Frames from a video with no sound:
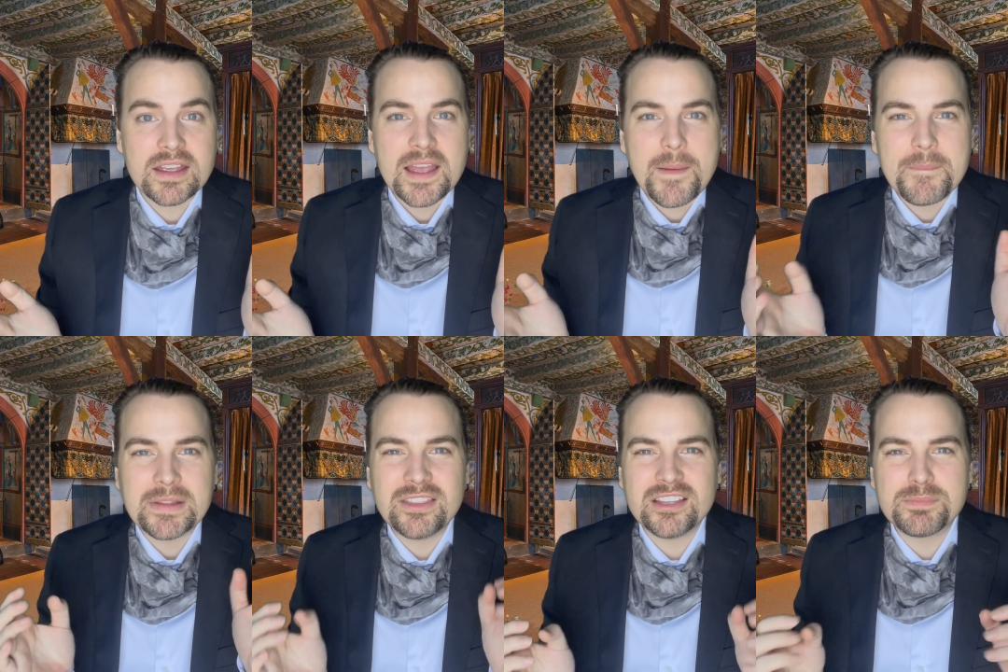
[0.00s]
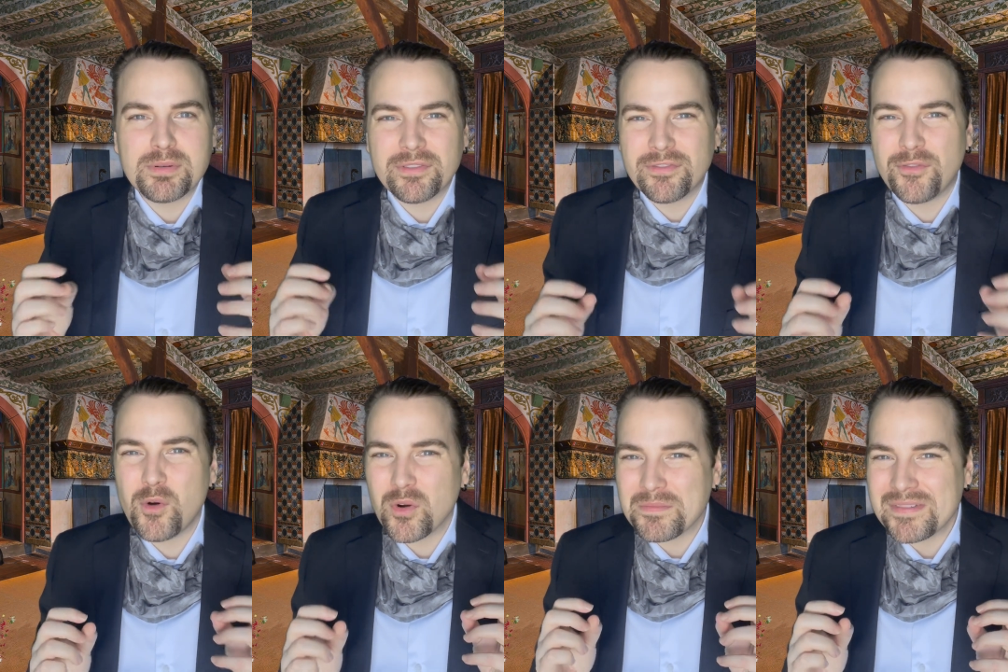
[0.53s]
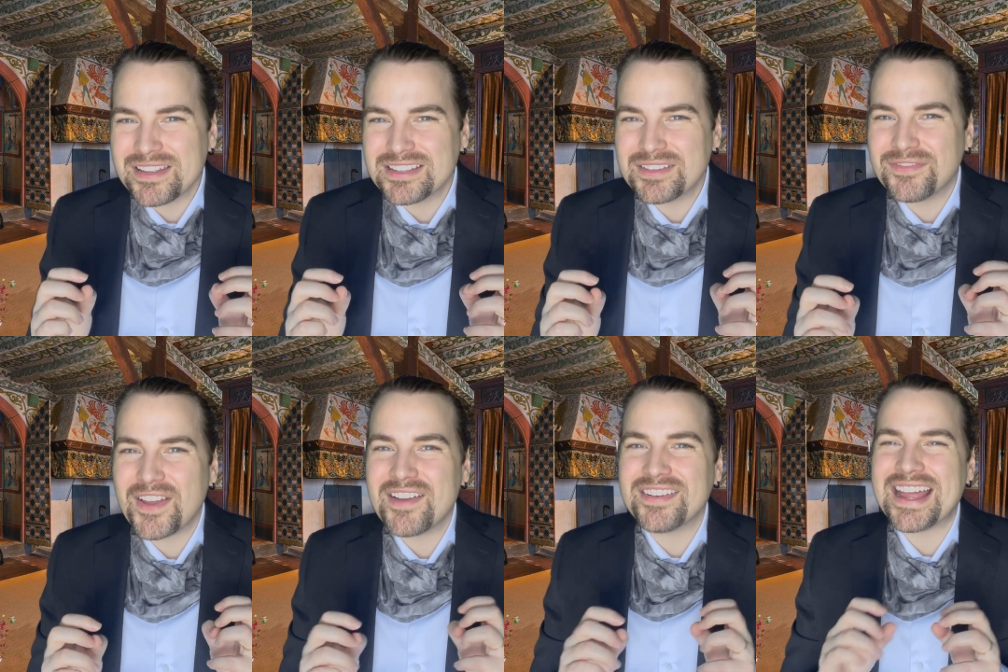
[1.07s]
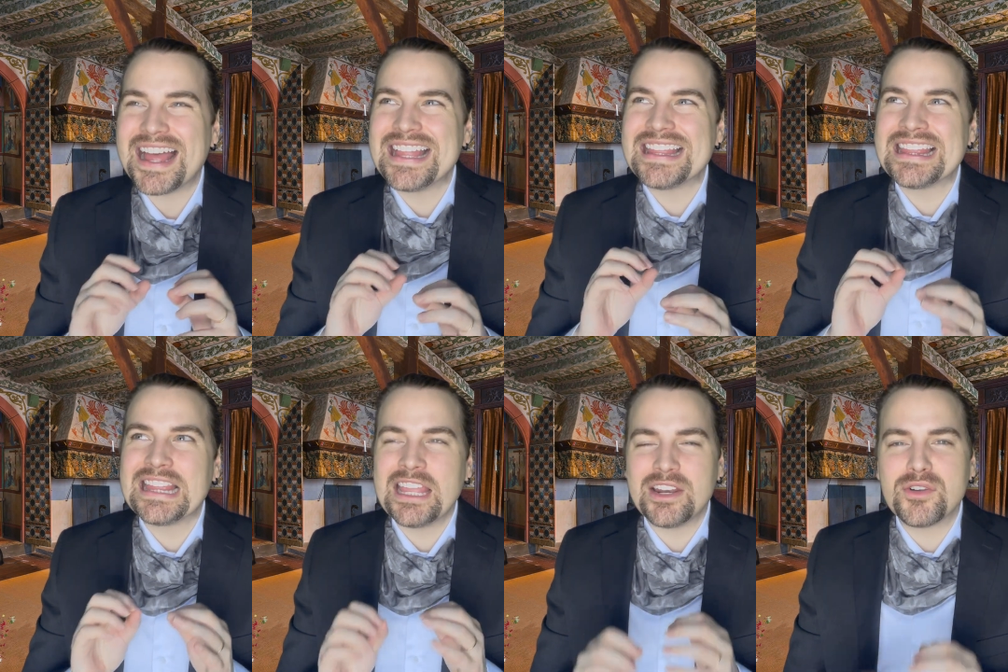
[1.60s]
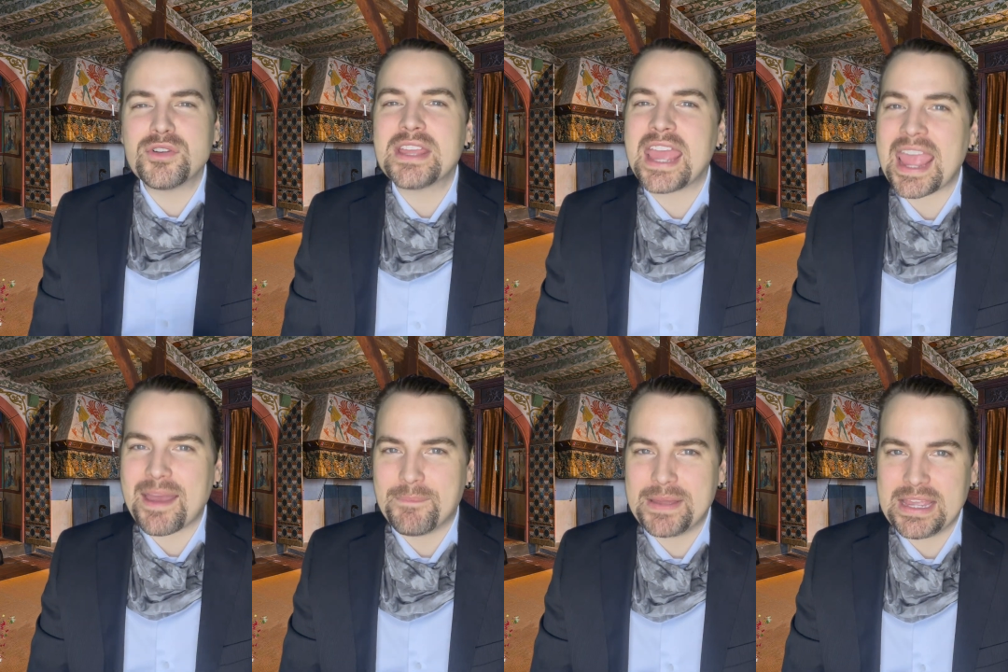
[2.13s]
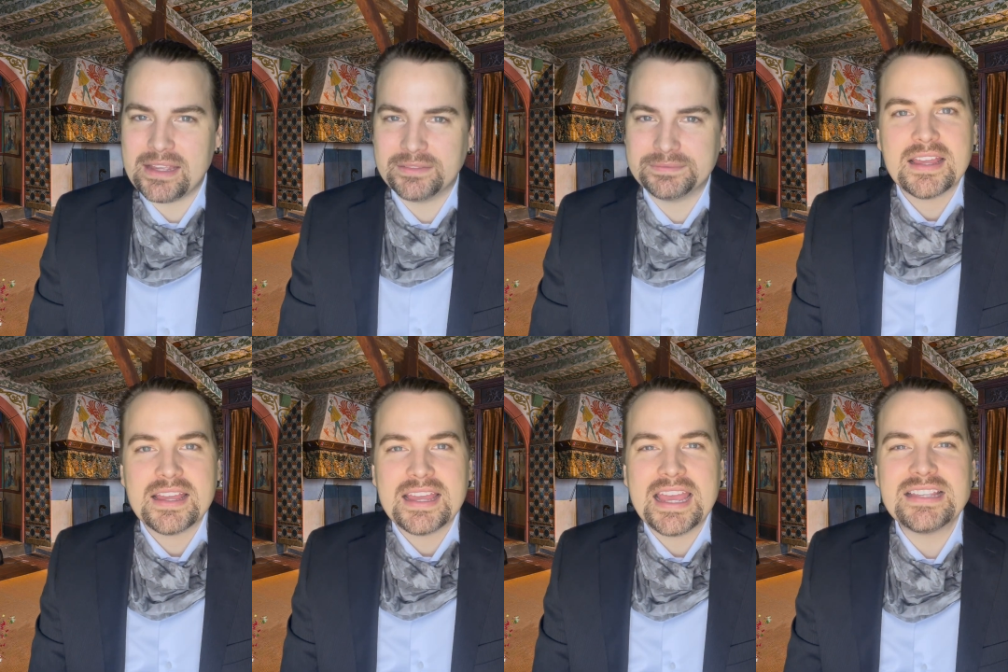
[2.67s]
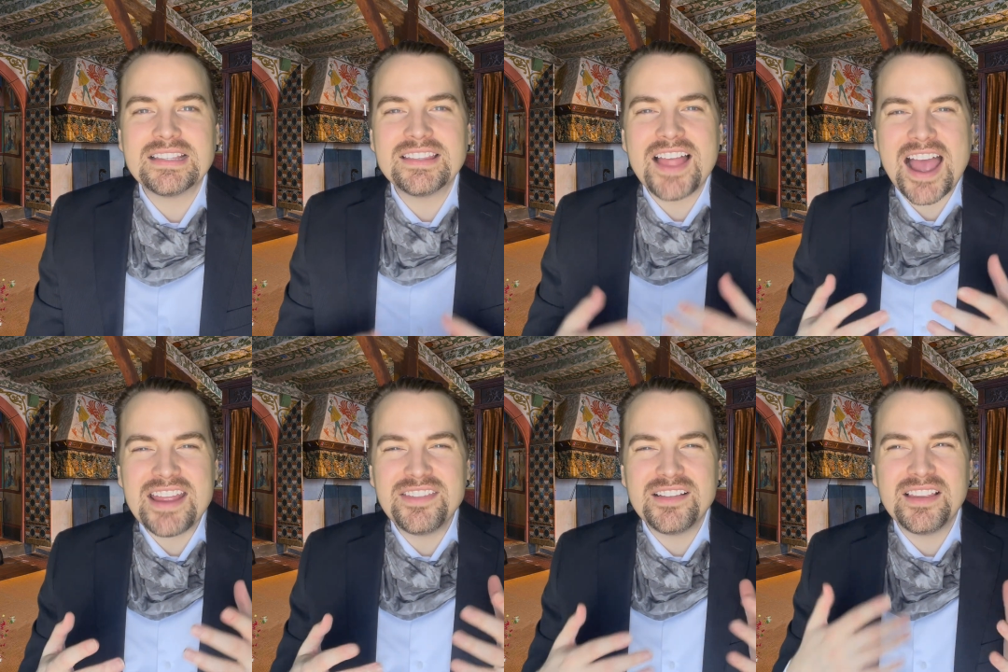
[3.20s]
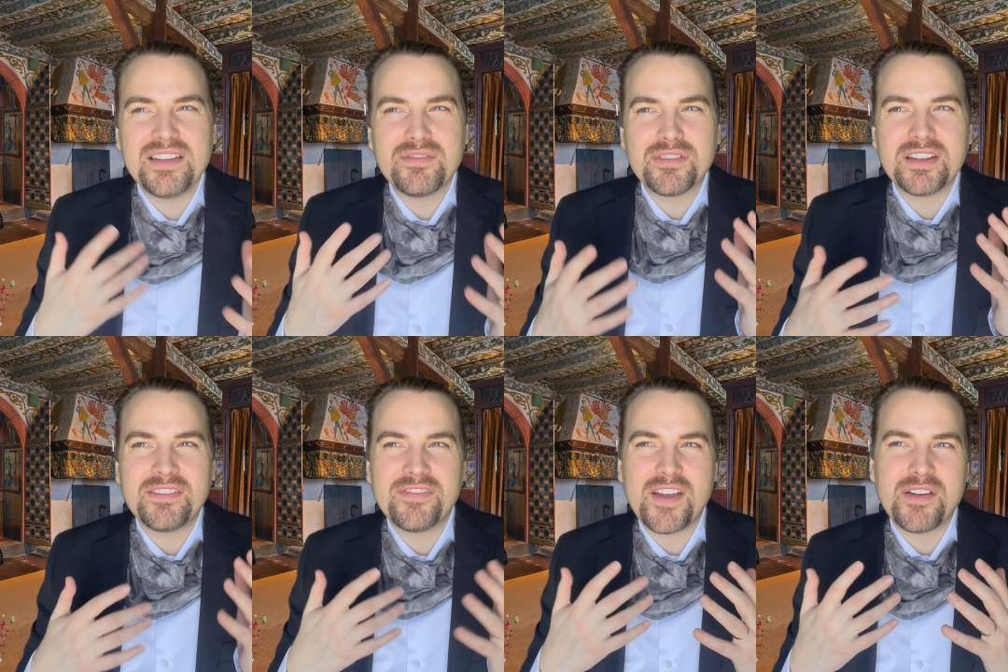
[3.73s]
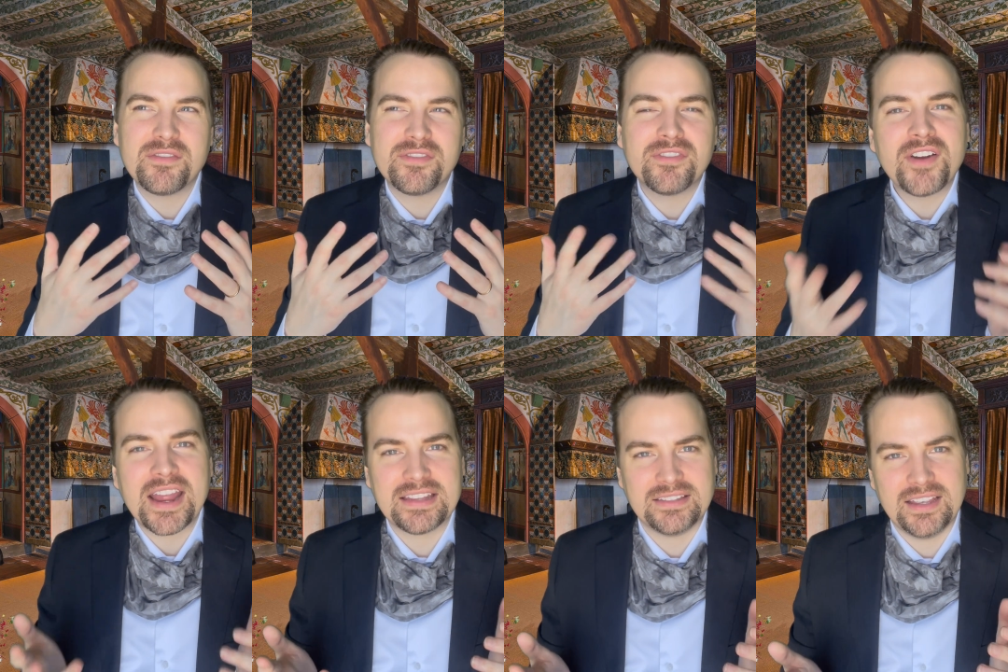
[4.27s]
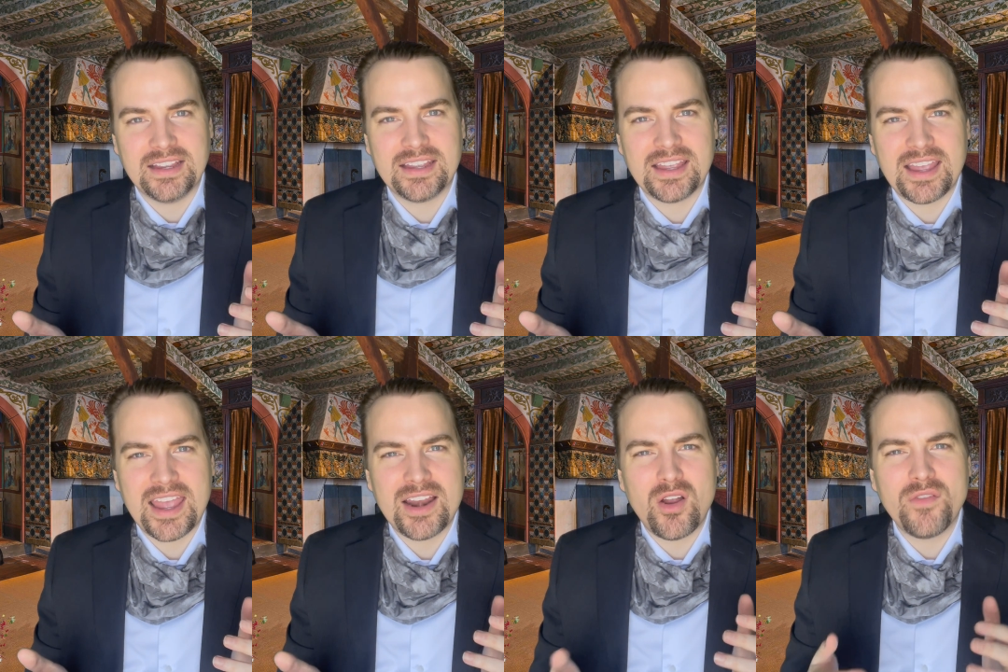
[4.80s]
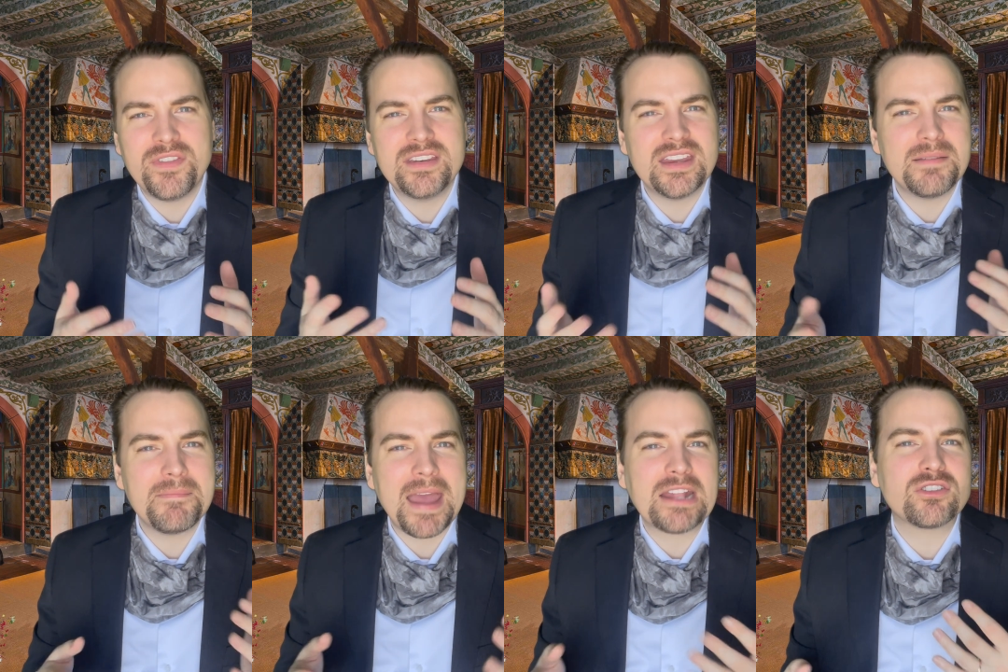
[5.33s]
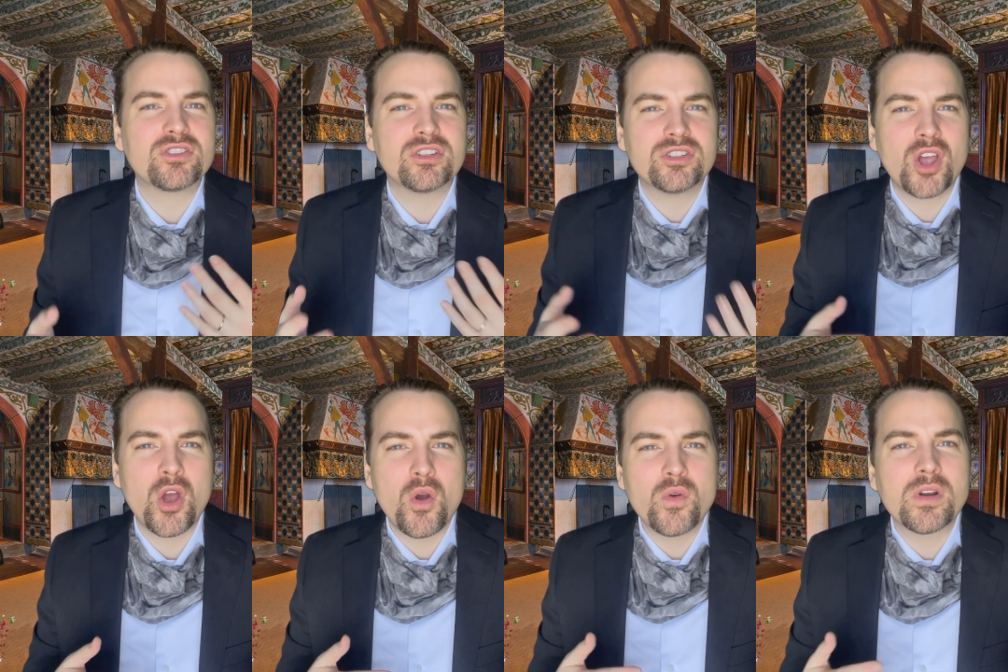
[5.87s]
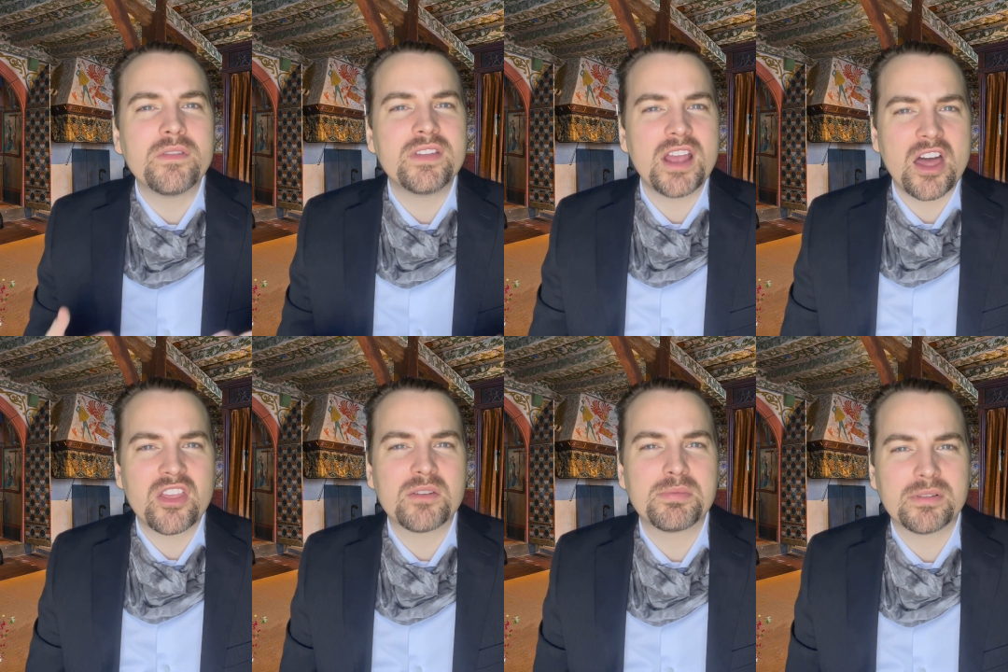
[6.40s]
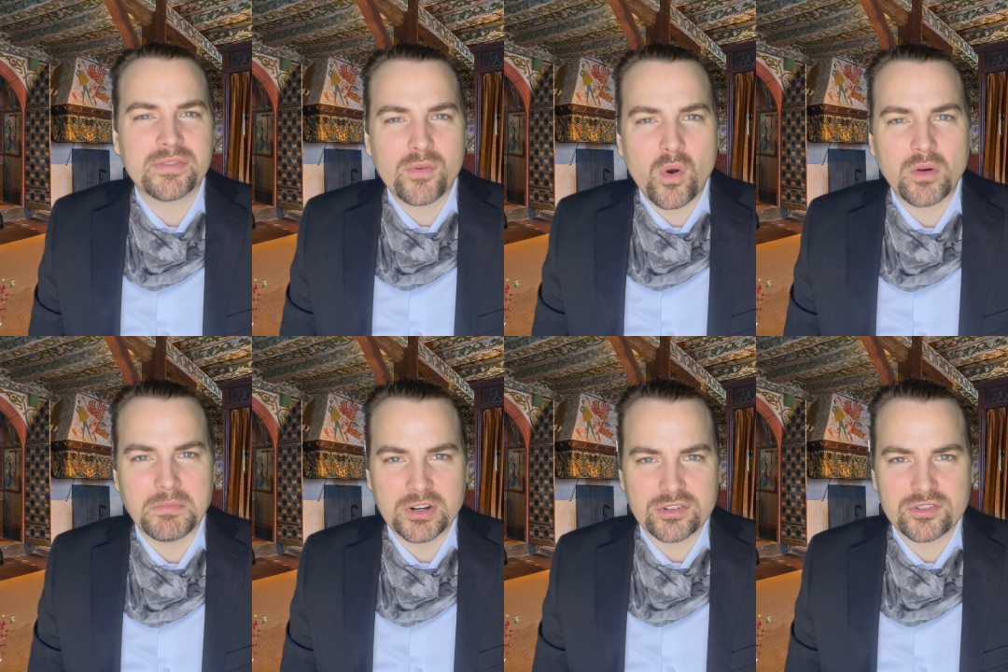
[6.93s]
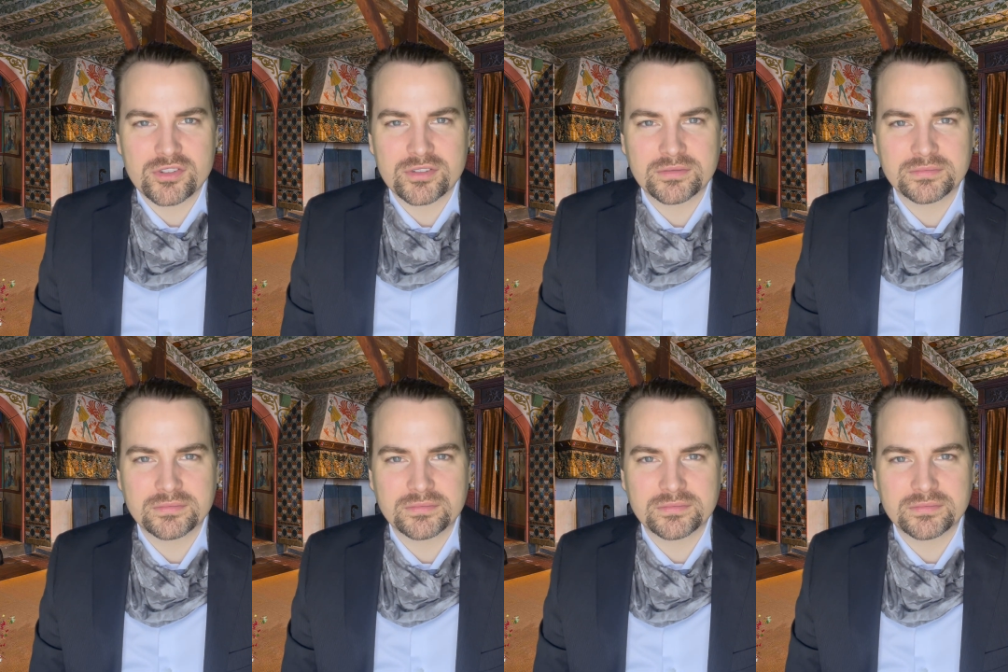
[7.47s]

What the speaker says: but this performance felt a little campy. His line delivery felt frantic, and often didn't match the tone of the other performers.